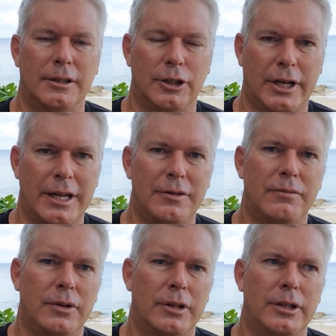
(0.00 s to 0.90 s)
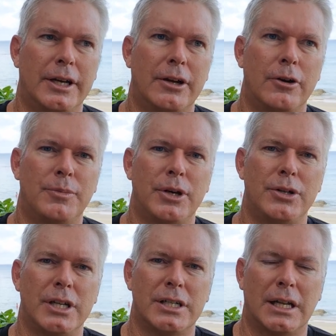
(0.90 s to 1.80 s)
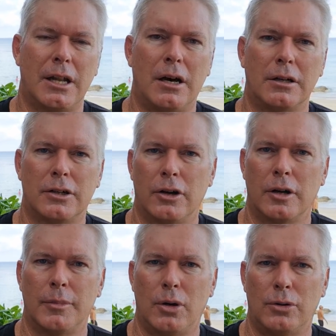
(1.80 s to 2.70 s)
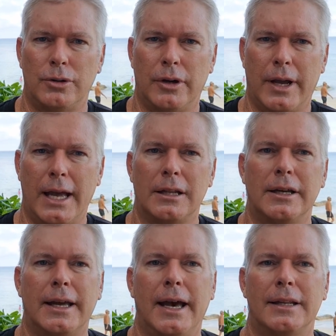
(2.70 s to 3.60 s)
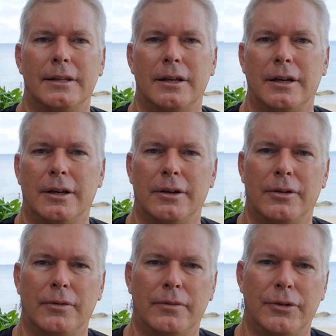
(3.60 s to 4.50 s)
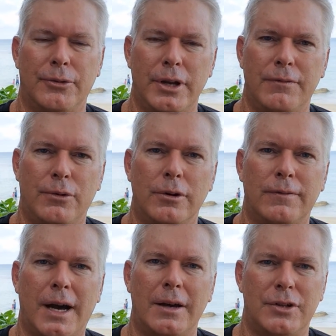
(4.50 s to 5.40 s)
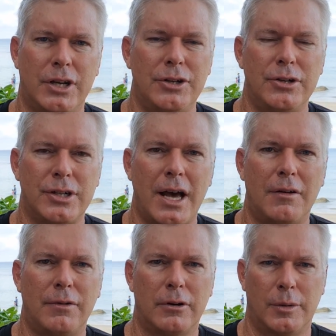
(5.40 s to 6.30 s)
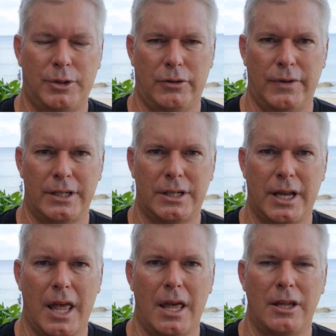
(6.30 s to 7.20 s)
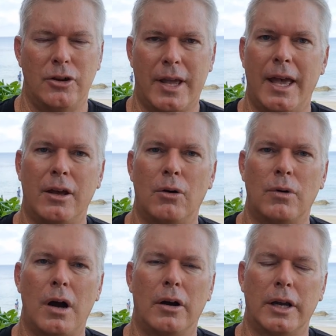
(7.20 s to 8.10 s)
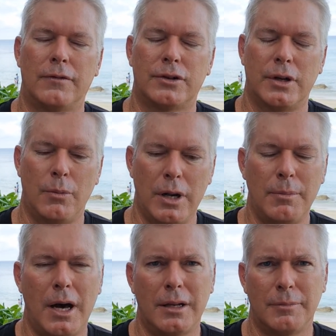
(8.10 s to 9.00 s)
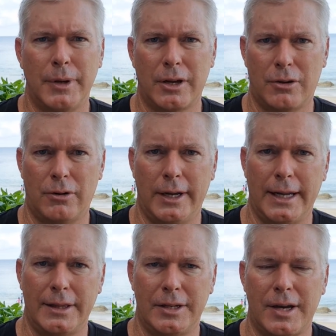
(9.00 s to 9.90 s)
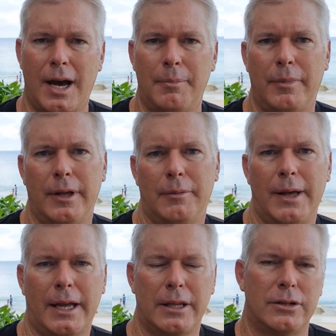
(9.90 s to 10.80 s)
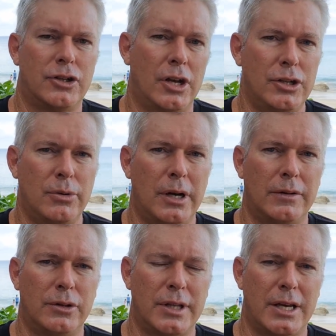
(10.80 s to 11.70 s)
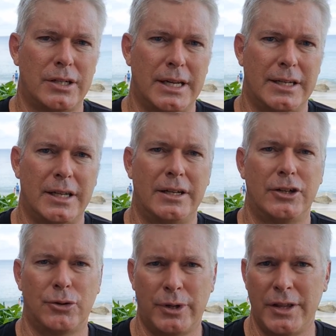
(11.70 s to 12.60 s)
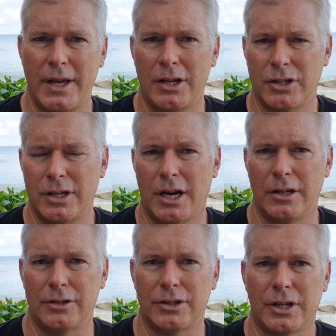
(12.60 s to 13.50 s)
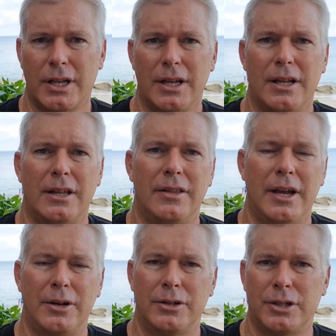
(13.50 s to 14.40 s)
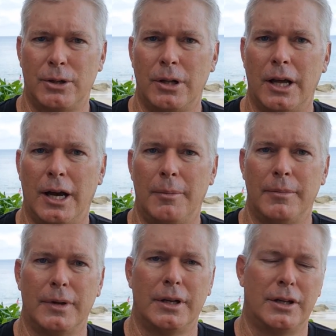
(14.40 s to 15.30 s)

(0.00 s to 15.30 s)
Look at cryptos as a long-term hold. Okay, look at 3, 4, 5, 10 years out for crypto investing. You can't go wrong. If someone bought Bitcoin at the top back in January of 2018 at $20,000, they are still up